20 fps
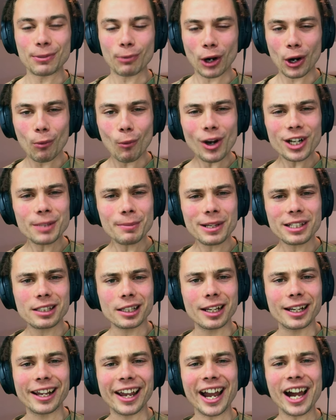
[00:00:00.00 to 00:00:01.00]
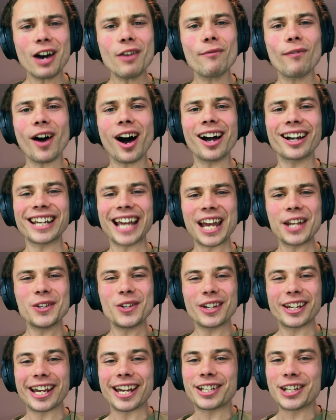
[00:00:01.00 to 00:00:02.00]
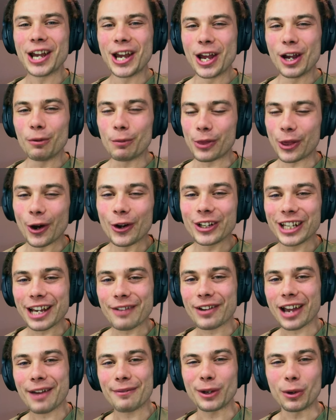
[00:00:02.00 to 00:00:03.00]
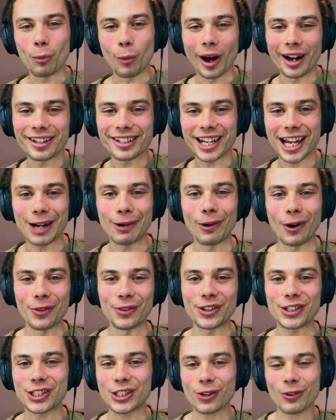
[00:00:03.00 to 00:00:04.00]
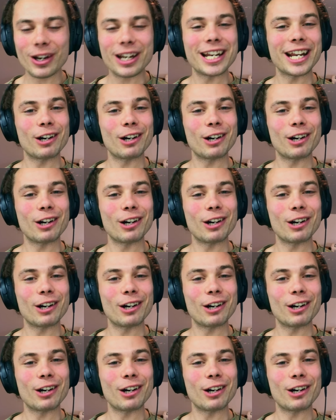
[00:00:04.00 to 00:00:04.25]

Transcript: where I want to be seeing how far can you get with only ever having one tower on the screen.